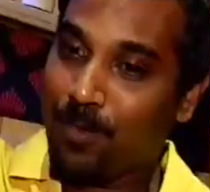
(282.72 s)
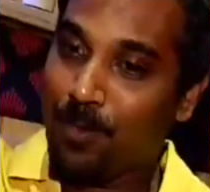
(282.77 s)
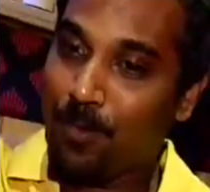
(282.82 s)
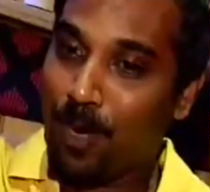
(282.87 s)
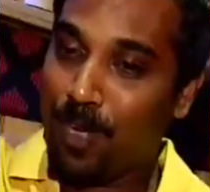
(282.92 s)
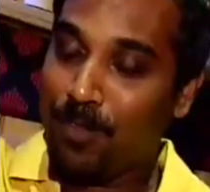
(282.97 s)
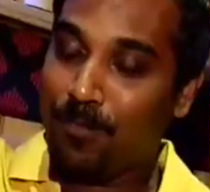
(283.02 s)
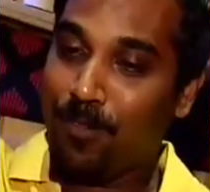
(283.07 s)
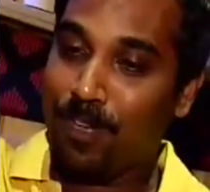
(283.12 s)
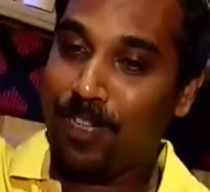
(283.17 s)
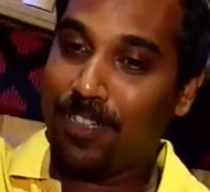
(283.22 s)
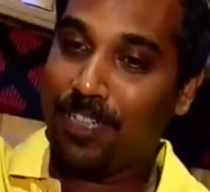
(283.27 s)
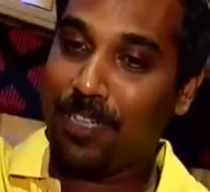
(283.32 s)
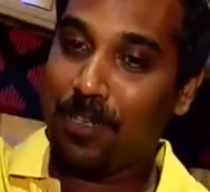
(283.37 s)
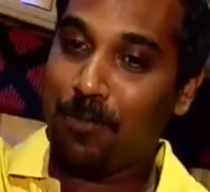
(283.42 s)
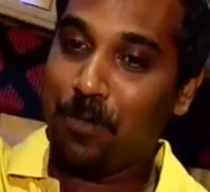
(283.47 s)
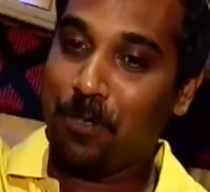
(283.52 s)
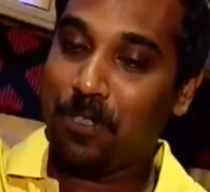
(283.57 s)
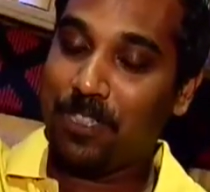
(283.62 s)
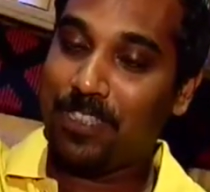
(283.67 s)
The one fun
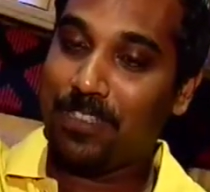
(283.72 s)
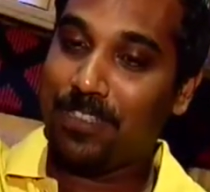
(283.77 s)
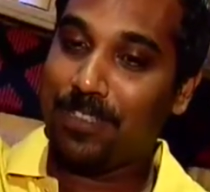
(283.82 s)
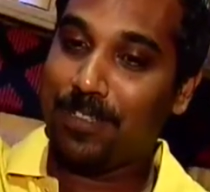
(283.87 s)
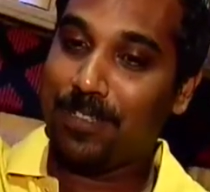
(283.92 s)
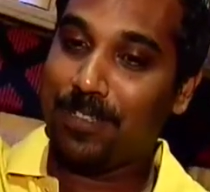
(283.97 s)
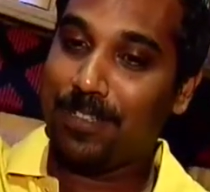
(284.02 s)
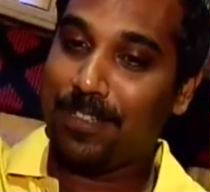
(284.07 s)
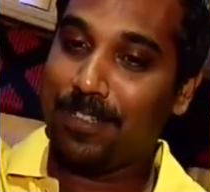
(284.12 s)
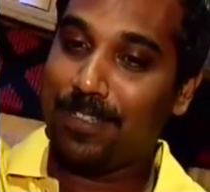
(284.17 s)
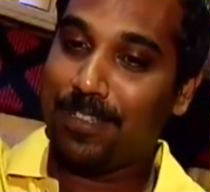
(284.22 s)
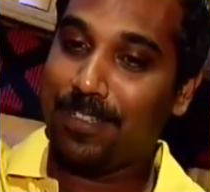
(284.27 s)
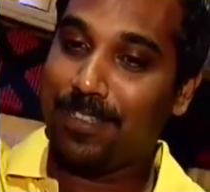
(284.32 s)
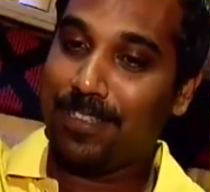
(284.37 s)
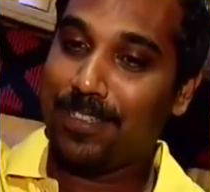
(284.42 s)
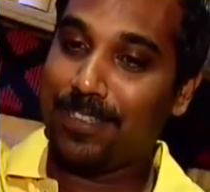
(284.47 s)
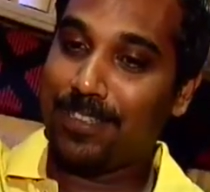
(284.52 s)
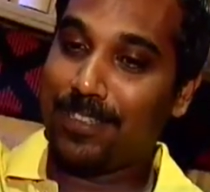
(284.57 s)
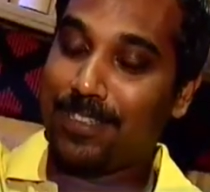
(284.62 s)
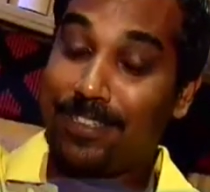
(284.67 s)
thing was
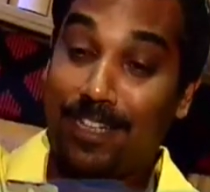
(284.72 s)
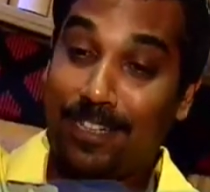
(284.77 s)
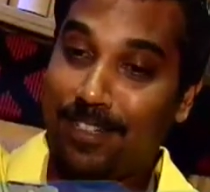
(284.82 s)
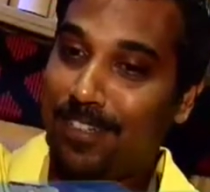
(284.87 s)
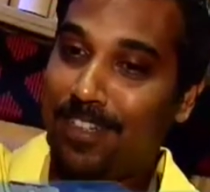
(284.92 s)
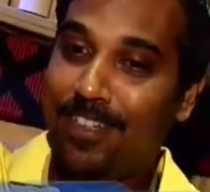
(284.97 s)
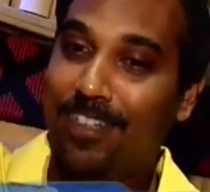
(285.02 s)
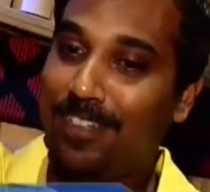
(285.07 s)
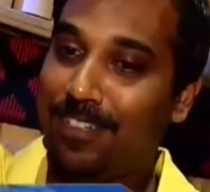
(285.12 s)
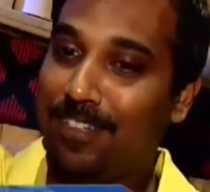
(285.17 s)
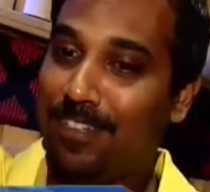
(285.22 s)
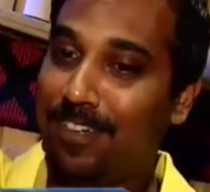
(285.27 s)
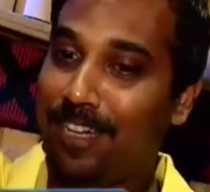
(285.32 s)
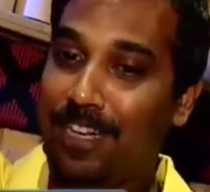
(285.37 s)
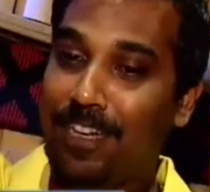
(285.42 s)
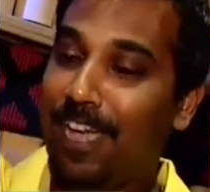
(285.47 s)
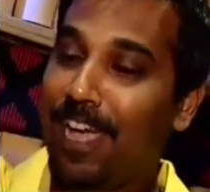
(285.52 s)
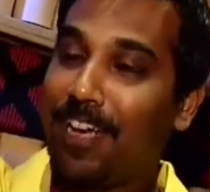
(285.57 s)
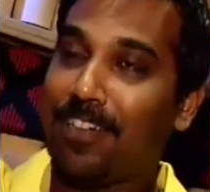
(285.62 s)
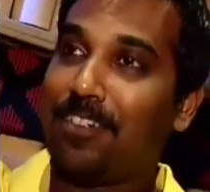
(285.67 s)
uh, suddenly the
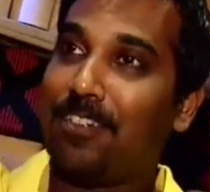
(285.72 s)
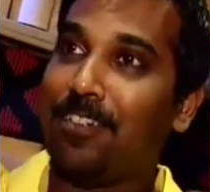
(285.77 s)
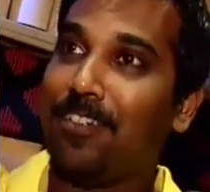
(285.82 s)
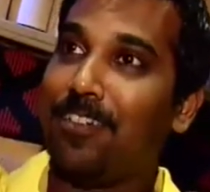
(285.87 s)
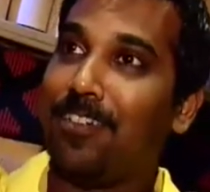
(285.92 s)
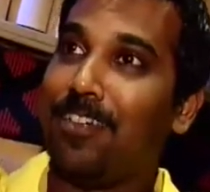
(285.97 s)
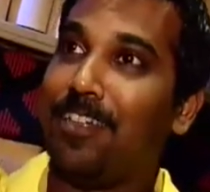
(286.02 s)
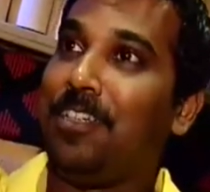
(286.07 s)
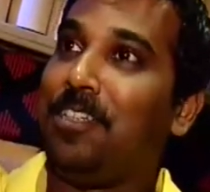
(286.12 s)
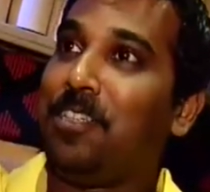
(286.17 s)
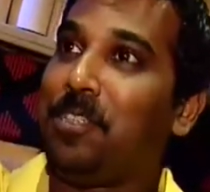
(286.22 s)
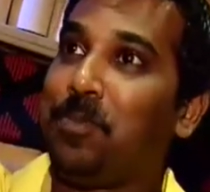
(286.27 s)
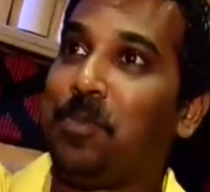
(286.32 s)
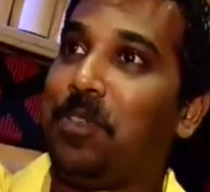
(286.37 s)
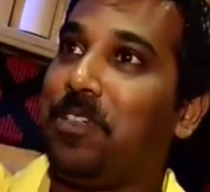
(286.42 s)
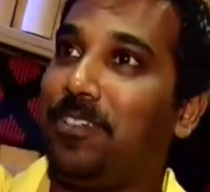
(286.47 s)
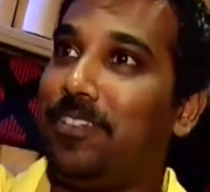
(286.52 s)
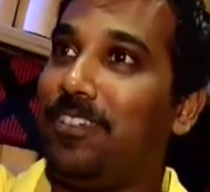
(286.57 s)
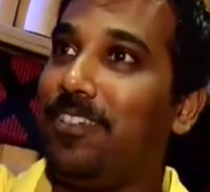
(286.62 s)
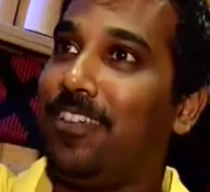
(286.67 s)
lead actor
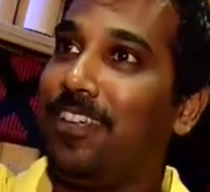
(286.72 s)
disappeared.